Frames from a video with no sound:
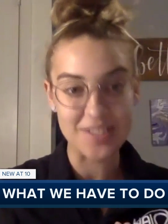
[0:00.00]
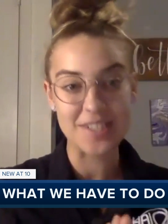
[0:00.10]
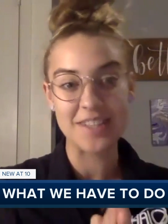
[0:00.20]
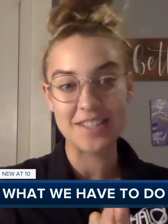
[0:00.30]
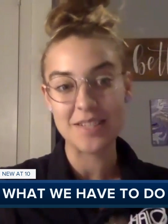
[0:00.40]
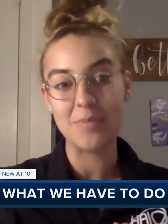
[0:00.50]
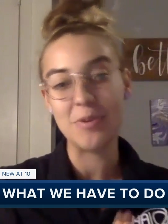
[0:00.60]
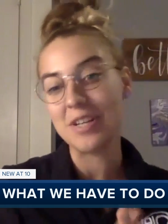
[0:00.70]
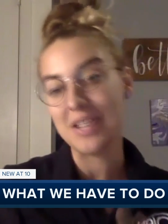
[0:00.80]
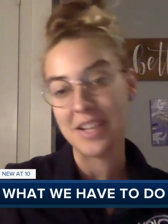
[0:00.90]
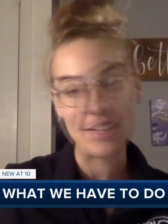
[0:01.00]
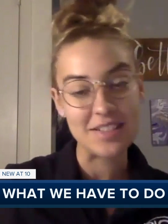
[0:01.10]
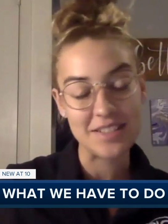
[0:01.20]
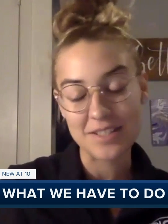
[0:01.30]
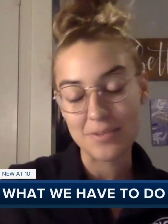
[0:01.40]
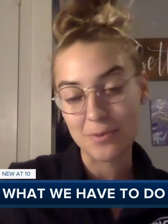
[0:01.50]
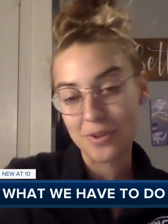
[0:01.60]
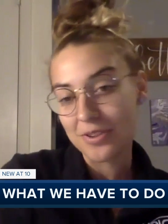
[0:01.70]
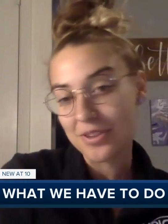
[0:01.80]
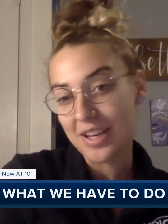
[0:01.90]
to this community and to this
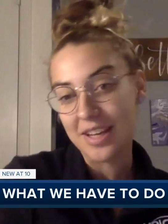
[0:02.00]
world.